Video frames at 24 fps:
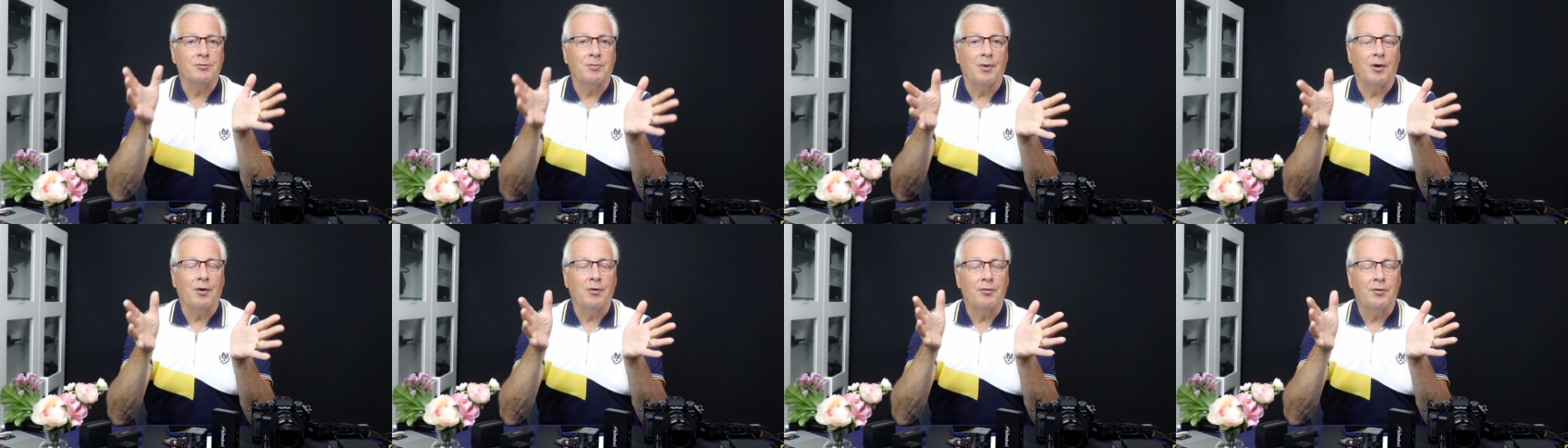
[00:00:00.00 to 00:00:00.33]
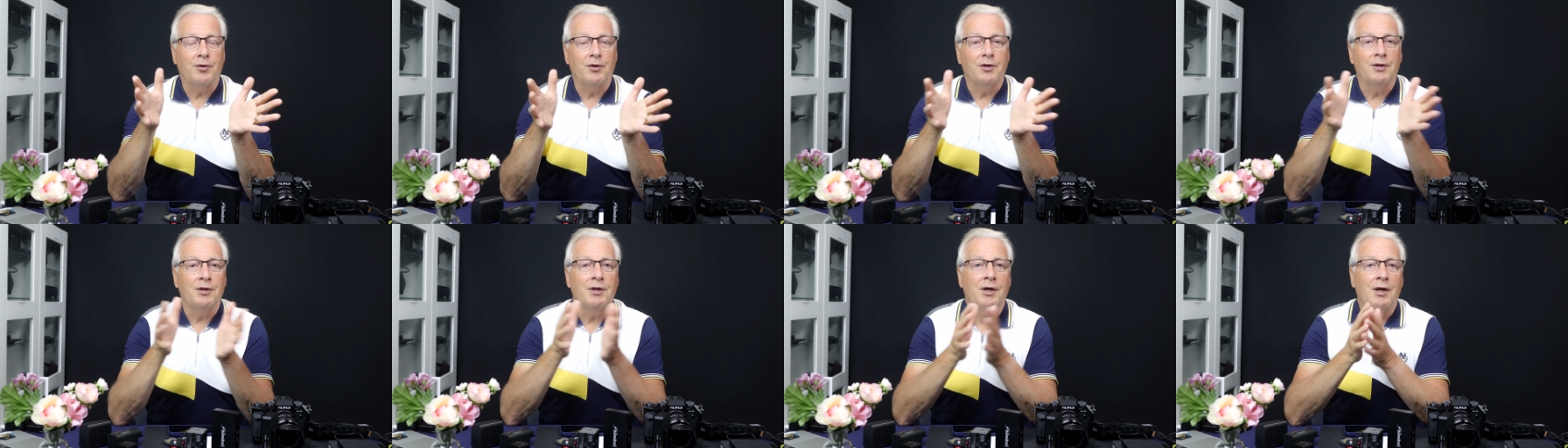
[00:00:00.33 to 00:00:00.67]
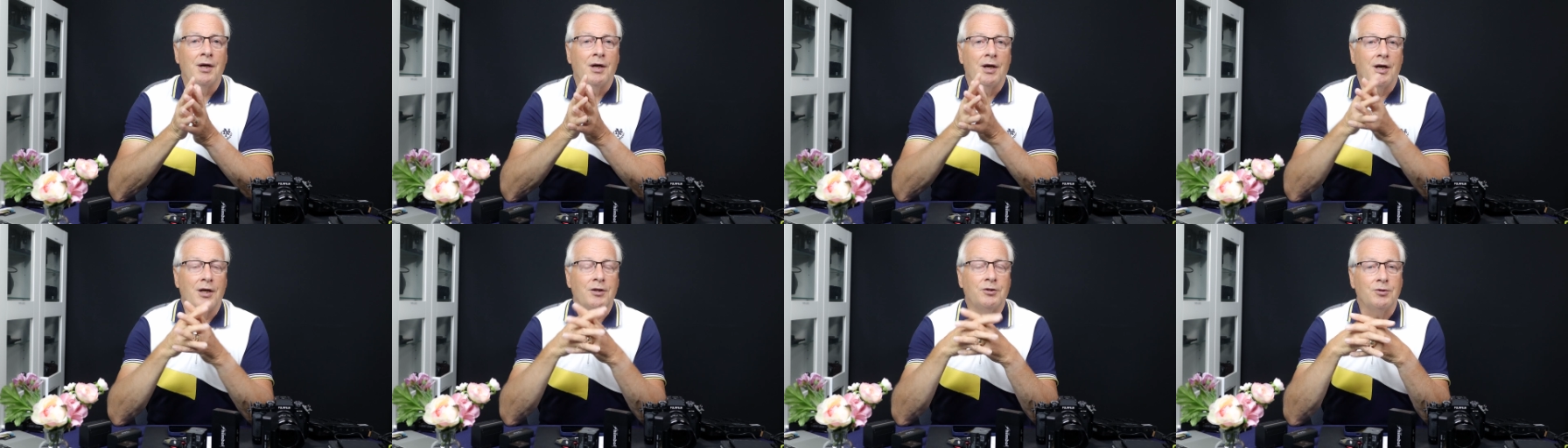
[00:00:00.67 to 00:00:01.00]
about the
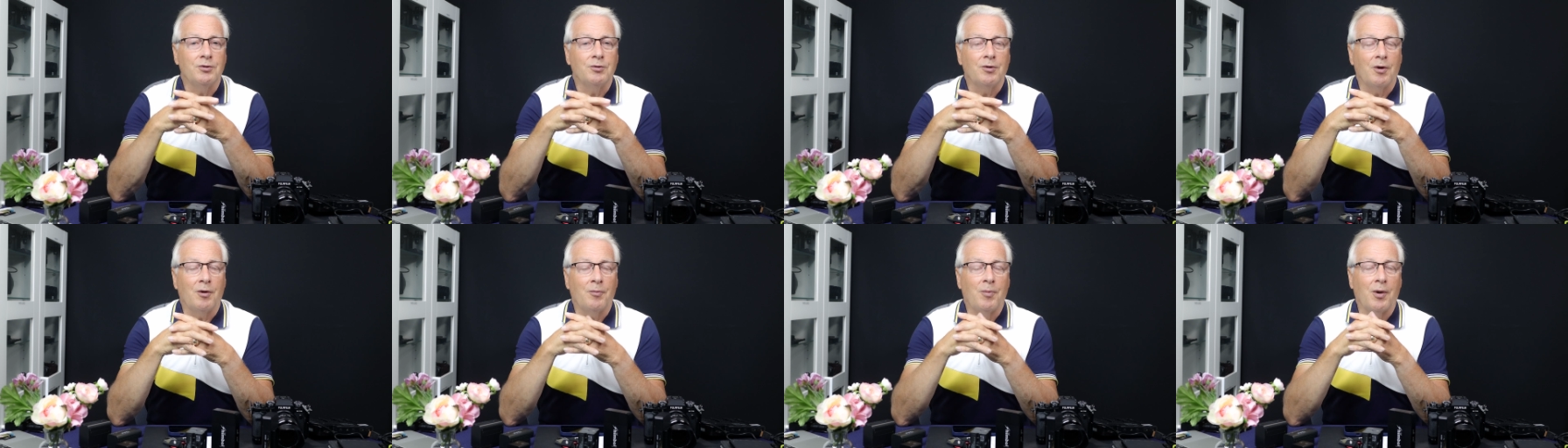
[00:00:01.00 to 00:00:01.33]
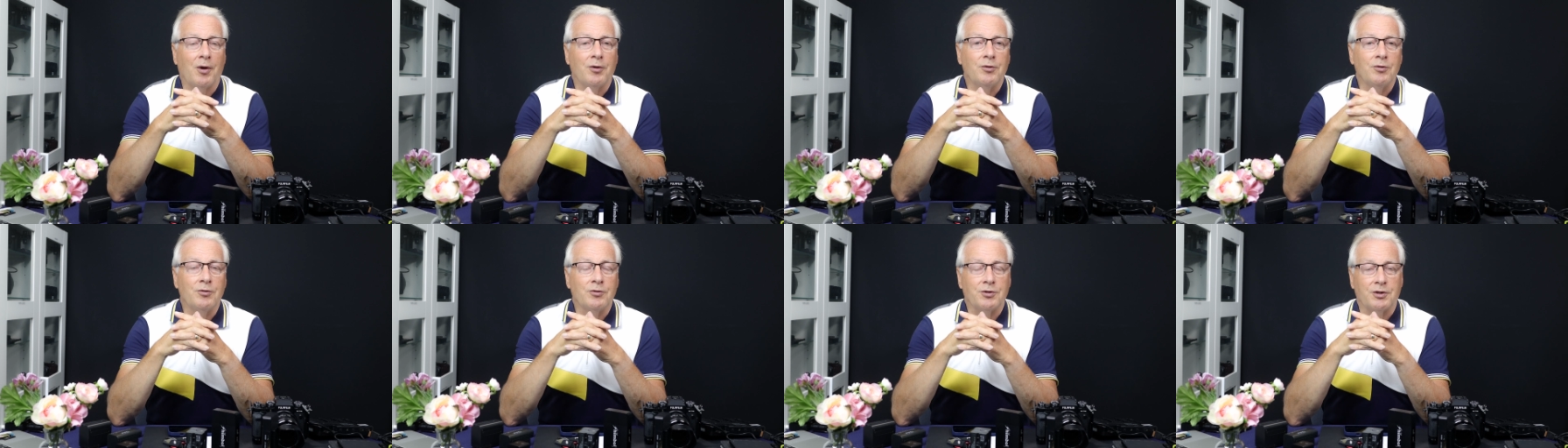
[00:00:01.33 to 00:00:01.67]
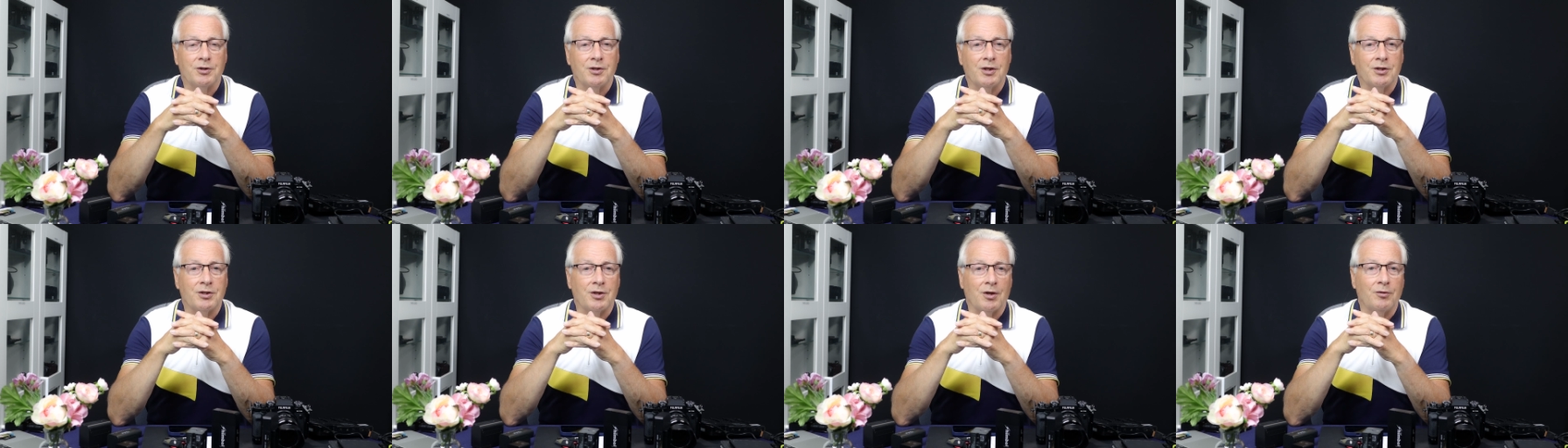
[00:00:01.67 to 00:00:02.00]
issue about
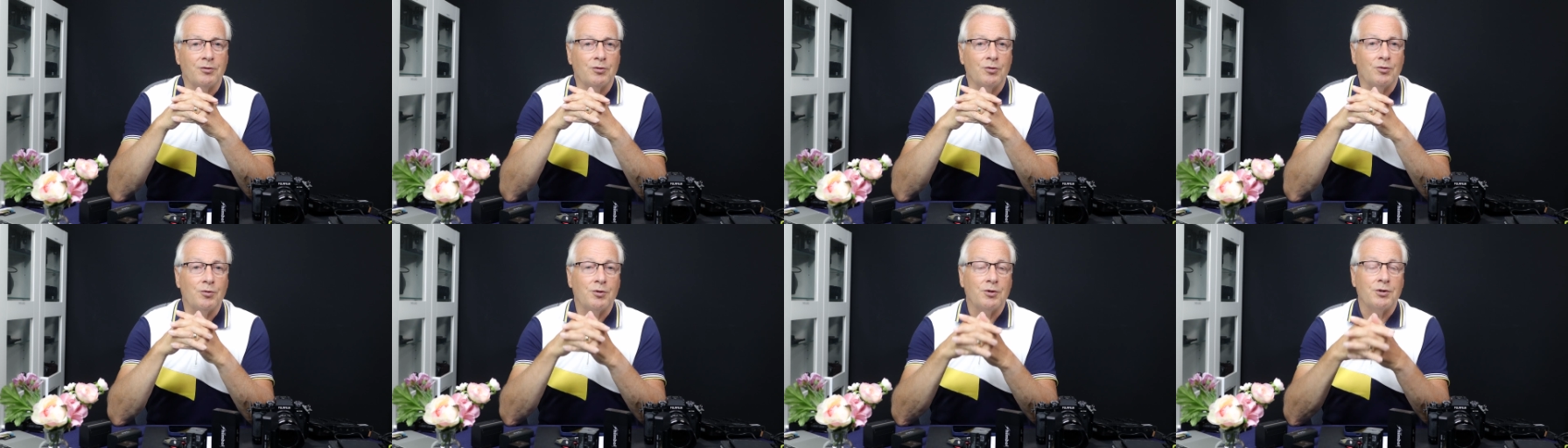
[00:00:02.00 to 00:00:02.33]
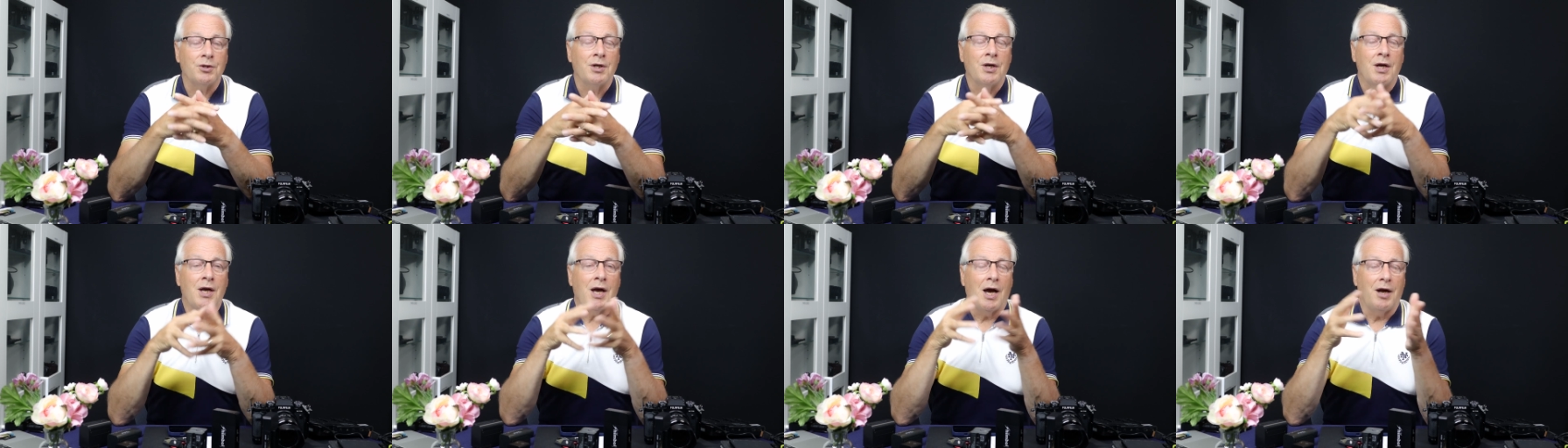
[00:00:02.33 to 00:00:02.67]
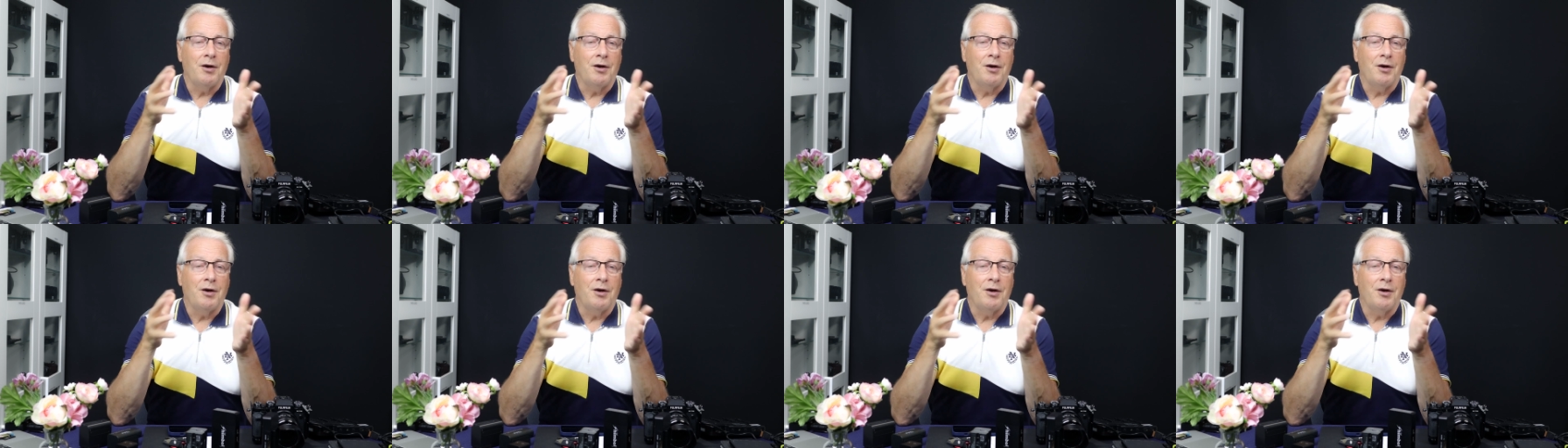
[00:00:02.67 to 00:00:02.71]
using this outdoor